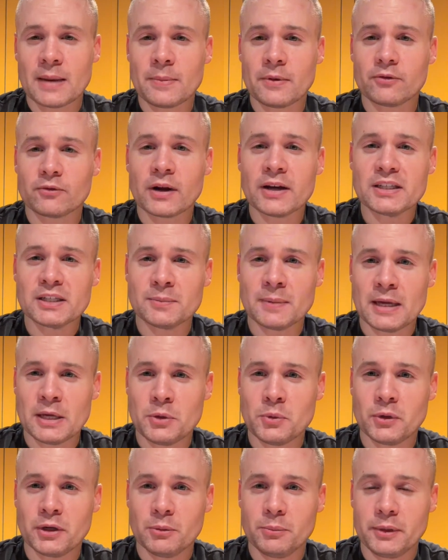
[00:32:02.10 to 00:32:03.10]
type of resume
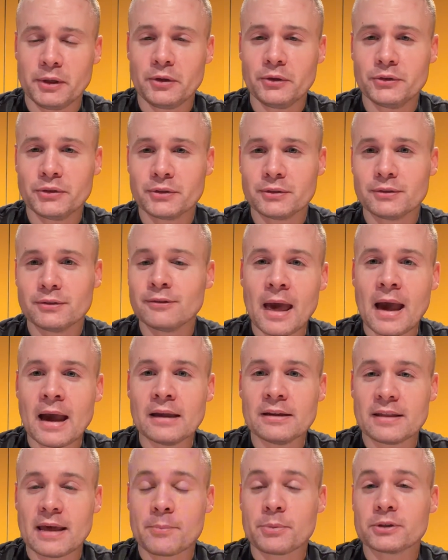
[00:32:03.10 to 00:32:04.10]
you could build.
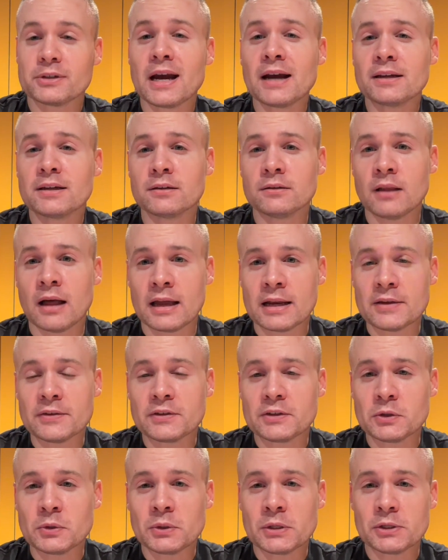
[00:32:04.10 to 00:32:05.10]
And that protected a lot of
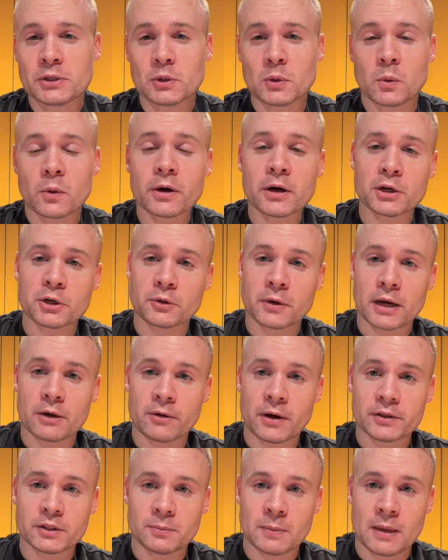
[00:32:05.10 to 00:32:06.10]
students who weren't great
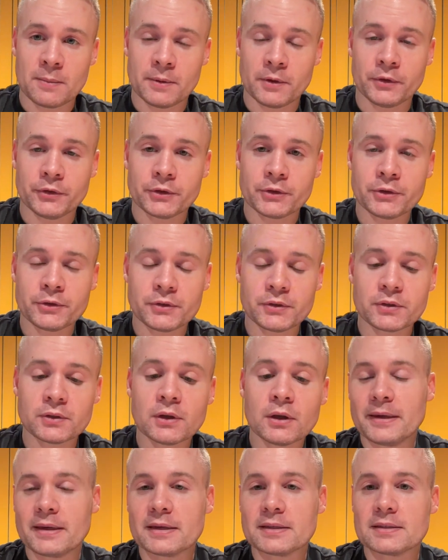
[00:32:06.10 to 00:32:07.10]
resume builders
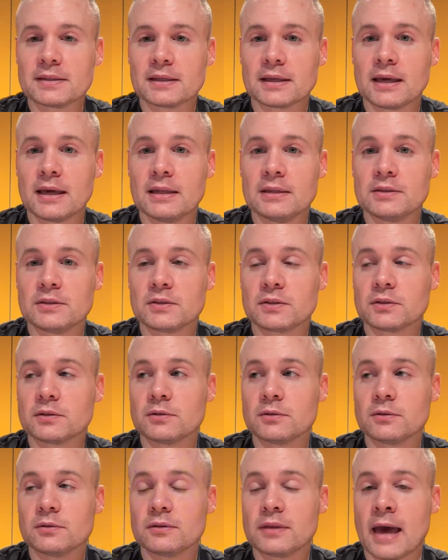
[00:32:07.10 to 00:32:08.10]
because the kids
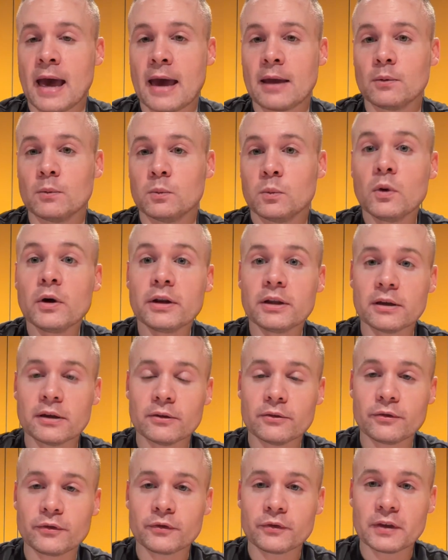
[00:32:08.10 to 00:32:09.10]
that would
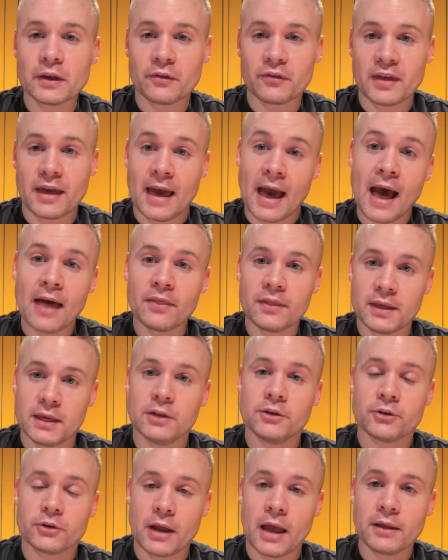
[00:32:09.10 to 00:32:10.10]
have, if they had the
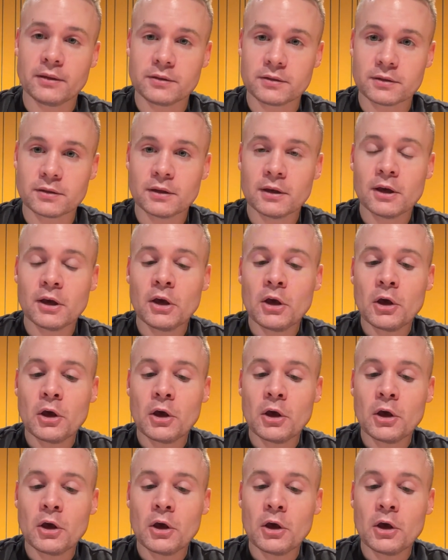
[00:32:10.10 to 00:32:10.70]
internet,